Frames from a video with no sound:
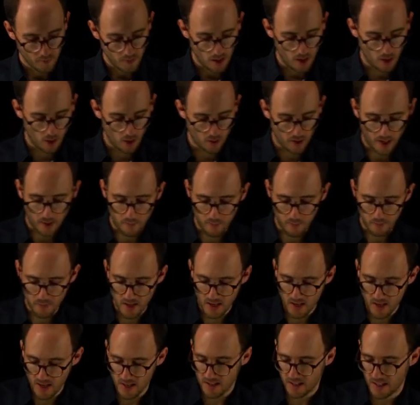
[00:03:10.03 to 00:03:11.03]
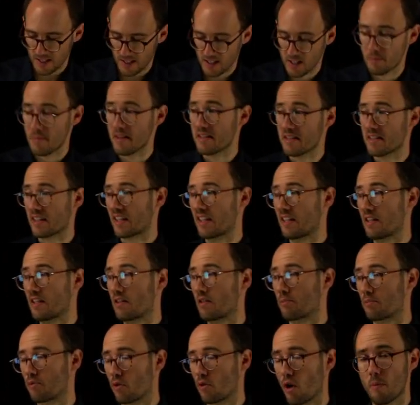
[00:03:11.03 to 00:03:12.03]
Okay, that is basically the
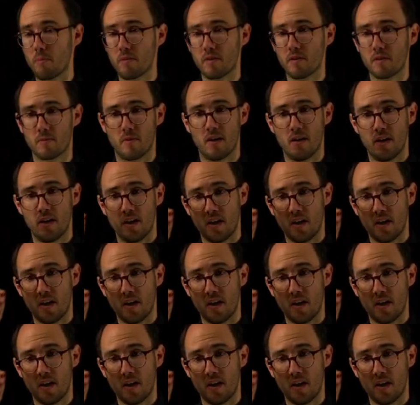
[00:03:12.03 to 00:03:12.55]
problem